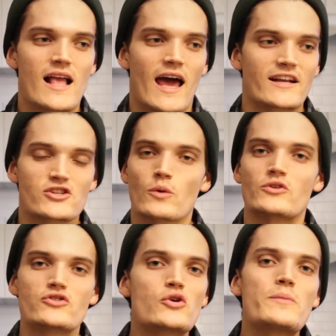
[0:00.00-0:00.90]
And I start
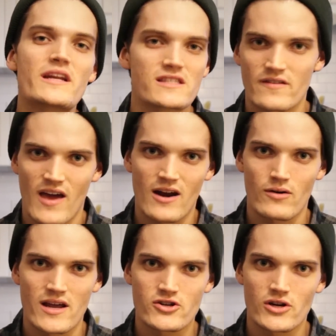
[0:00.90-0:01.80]
with 2 minutes of
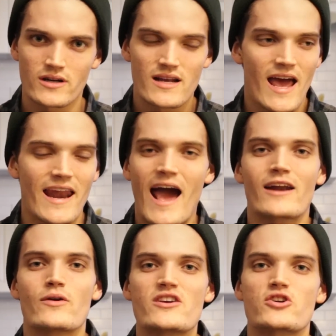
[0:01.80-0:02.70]
adoration, and
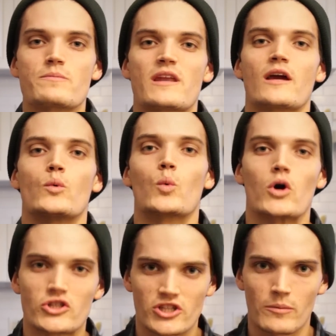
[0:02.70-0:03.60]
adoration meaning
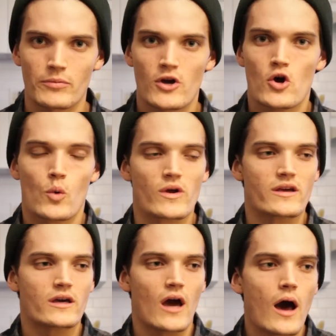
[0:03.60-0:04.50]
worship.
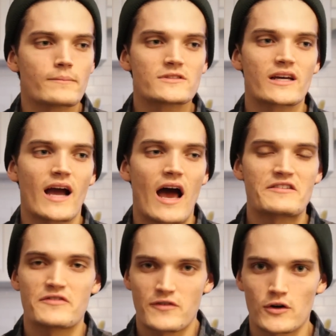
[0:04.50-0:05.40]
We come to
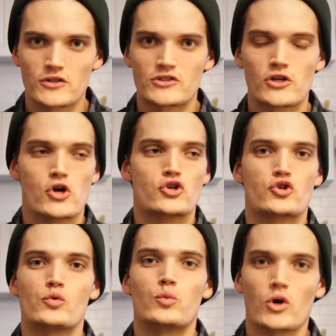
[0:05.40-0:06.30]
God first
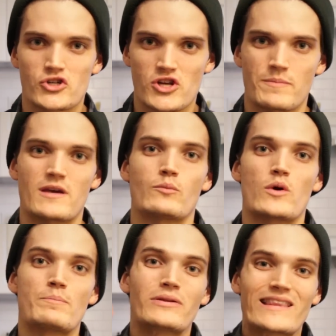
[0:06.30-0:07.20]
to worship Him.
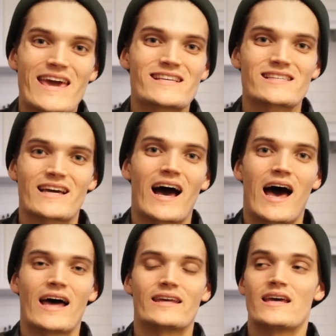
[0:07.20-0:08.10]
We place
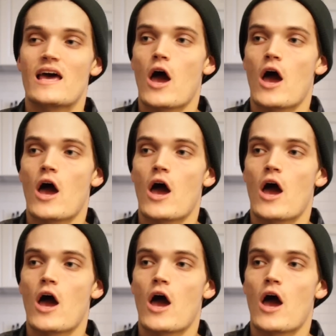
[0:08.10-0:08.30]
God